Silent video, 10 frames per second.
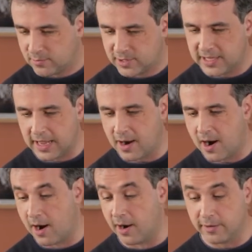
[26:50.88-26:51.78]
think
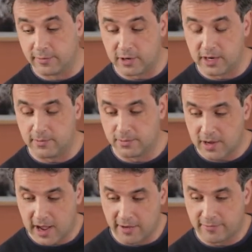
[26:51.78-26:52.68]
hard for a
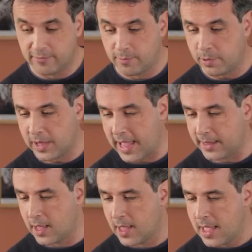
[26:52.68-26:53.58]
kind of
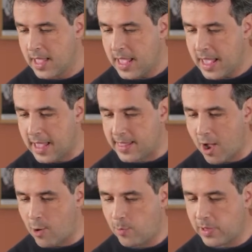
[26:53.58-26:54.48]
plan. And
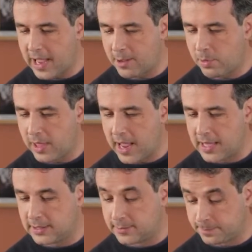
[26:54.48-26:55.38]
now black
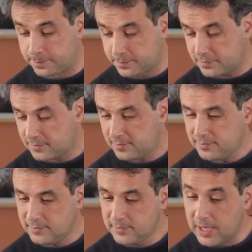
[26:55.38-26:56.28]
plays,
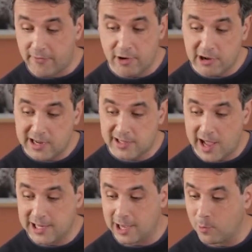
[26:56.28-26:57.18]
very
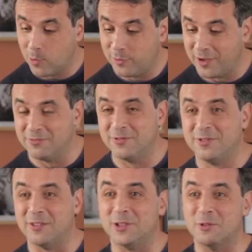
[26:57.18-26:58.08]
exciting move,
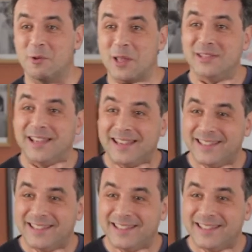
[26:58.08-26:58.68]
15-20.